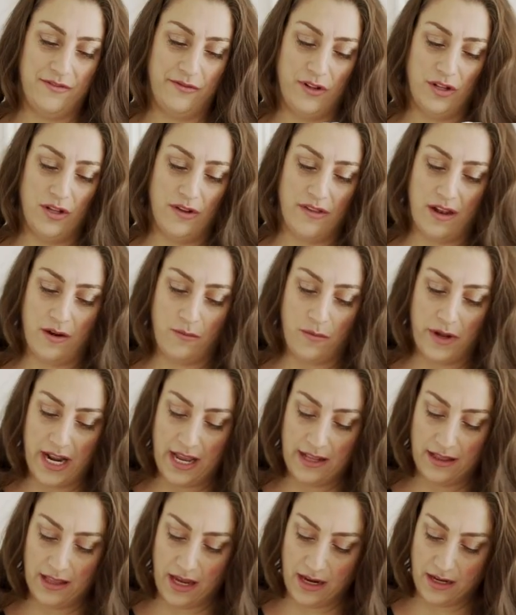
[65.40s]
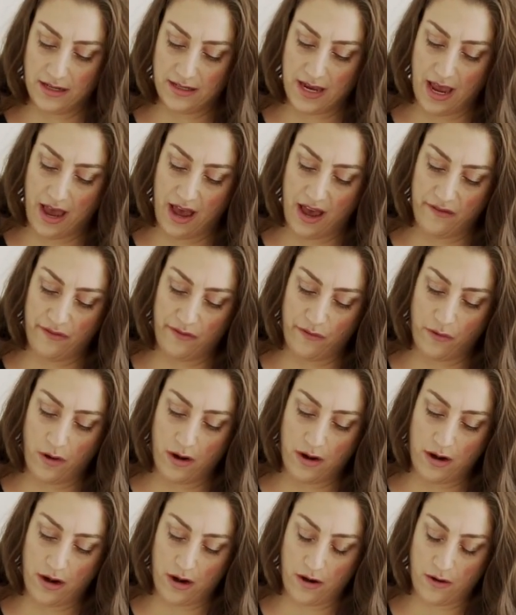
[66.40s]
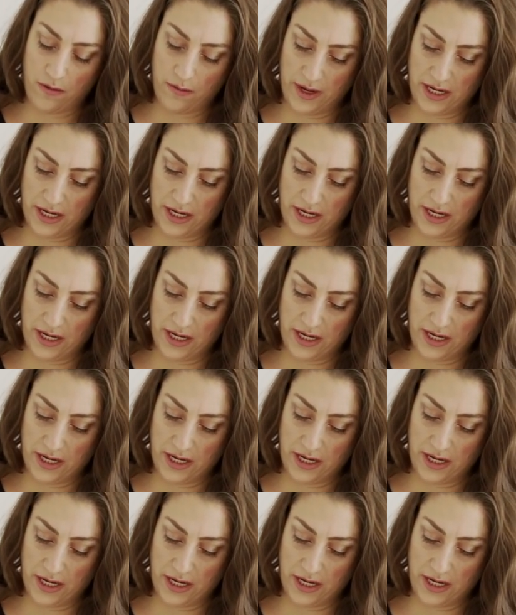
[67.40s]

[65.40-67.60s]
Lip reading: fuller than what I'd like to have for our